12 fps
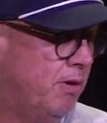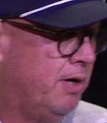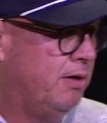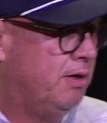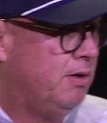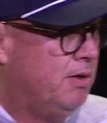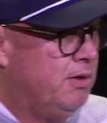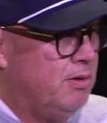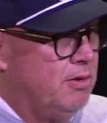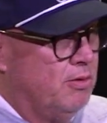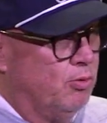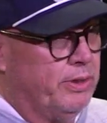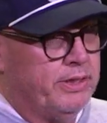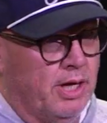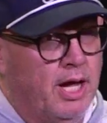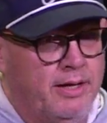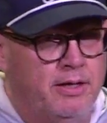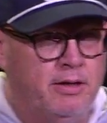all right? We
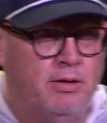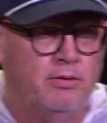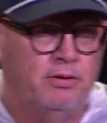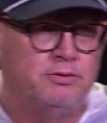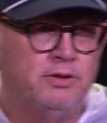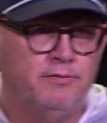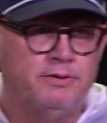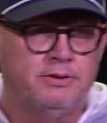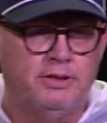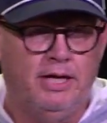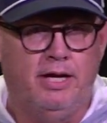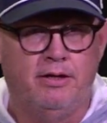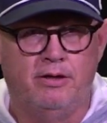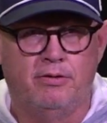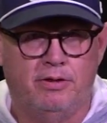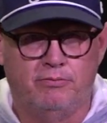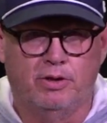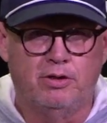got here, those of us got
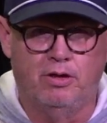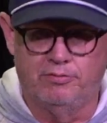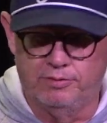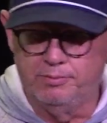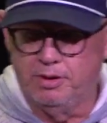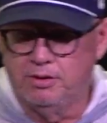here in recovery